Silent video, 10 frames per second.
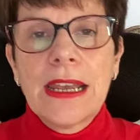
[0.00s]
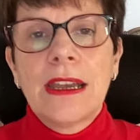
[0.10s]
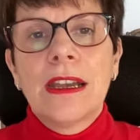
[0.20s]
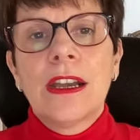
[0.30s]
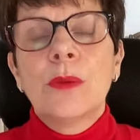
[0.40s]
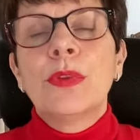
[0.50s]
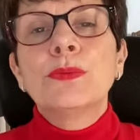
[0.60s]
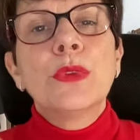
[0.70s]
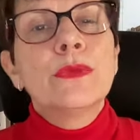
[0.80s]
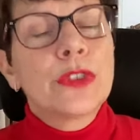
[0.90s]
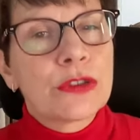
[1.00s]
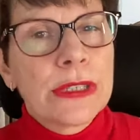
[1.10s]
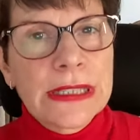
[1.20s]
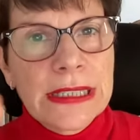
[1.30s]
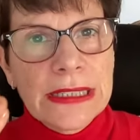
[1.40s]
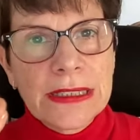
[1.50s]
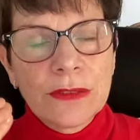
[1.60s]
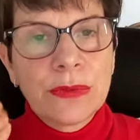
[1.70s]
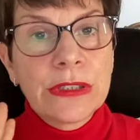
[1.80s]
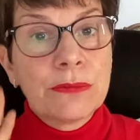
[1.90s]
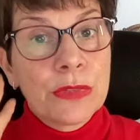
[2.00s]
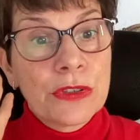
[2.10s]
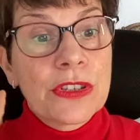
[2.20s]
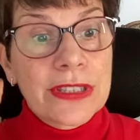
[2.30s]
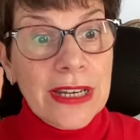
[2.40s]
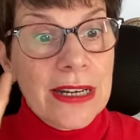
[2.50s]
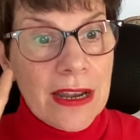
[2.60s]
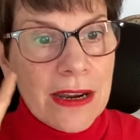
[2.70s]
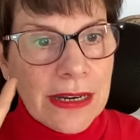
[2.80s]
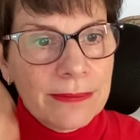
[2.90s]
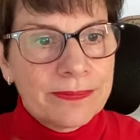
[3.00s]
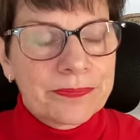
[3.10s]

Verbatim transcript: uh, but more of a critique with with the style eye.